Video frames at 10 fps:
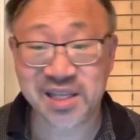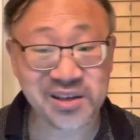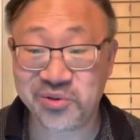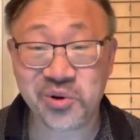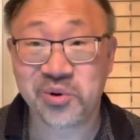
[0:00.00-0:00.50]
it's a
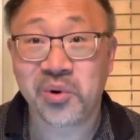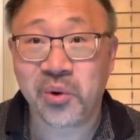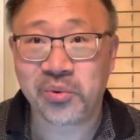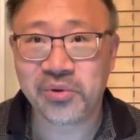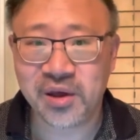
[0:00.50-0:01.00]
third
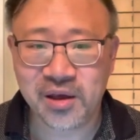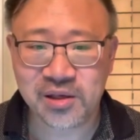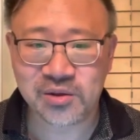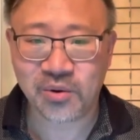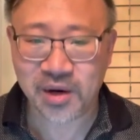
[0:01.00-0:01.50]
growth.
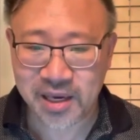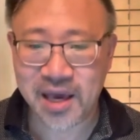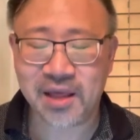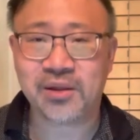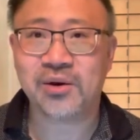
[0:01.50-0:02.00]
So
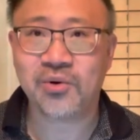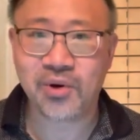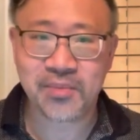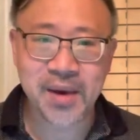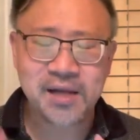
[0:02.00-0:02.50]
again,
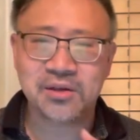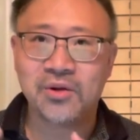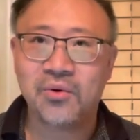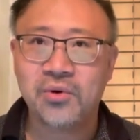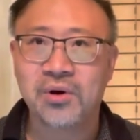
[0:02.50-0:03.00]
going back to the
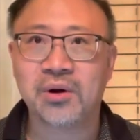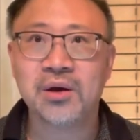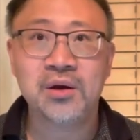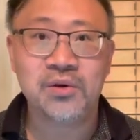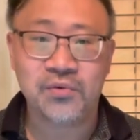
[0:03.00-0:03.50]
order,
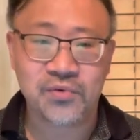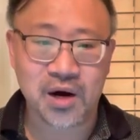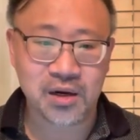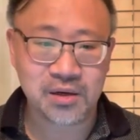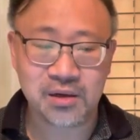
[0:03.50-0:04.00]
you've
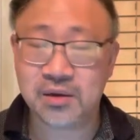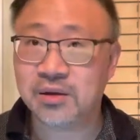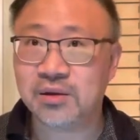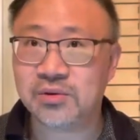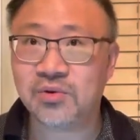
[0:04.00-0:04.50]
got
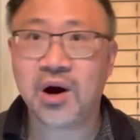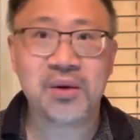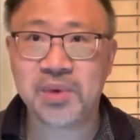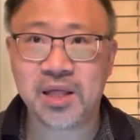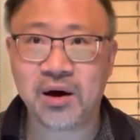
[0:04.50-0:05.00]
Duhart
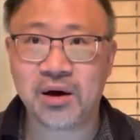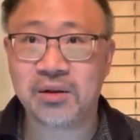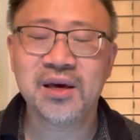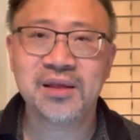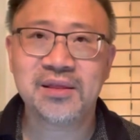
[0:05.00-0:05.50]
Milon,
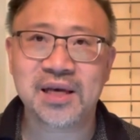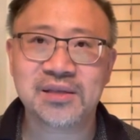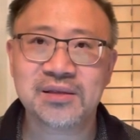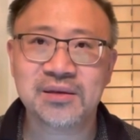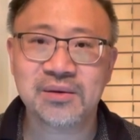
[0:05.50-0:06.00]

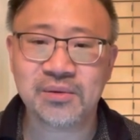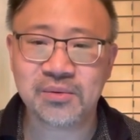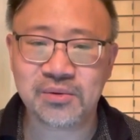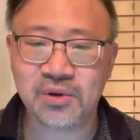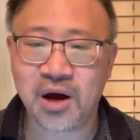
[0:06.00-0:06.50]
that's
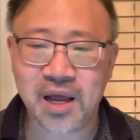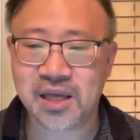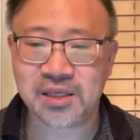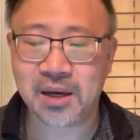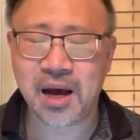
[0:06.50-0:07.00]
not
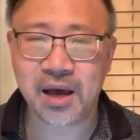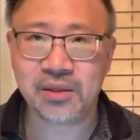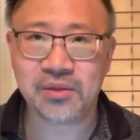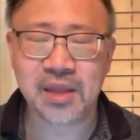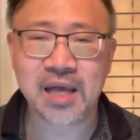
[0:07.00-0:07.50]
has a
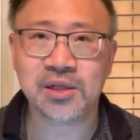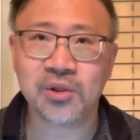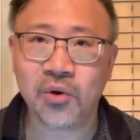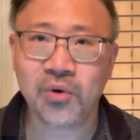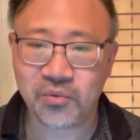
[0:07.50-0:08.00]
has a
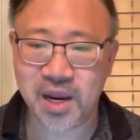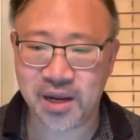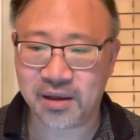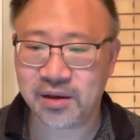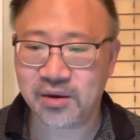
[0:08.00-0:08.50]
lower
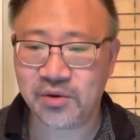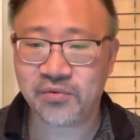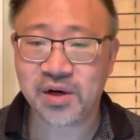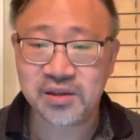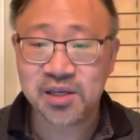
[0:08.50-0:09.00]
rating. You've
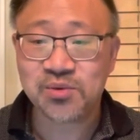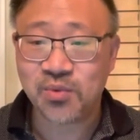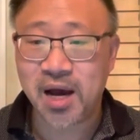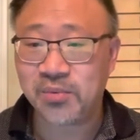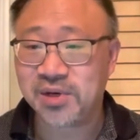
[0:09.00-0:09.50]
got this
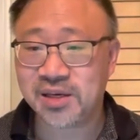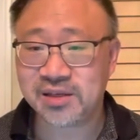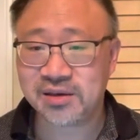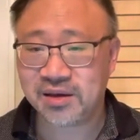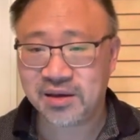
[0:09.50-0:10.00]
wine which
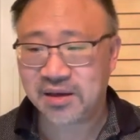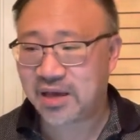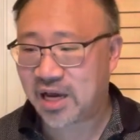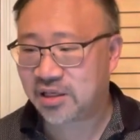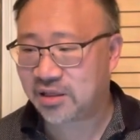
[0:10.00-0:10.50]
is
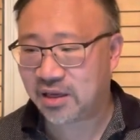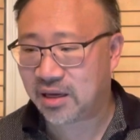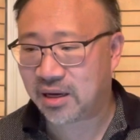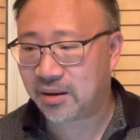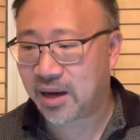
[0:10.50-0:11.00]
actually
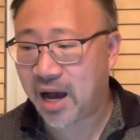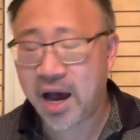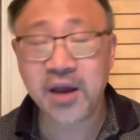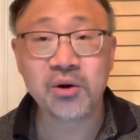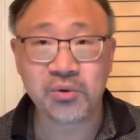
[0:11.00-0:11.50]
a, a
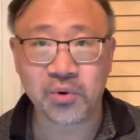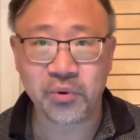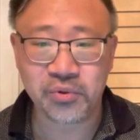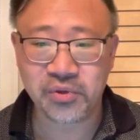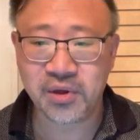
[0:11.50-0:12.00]
higher
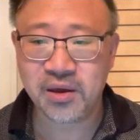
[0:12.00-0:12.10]
growth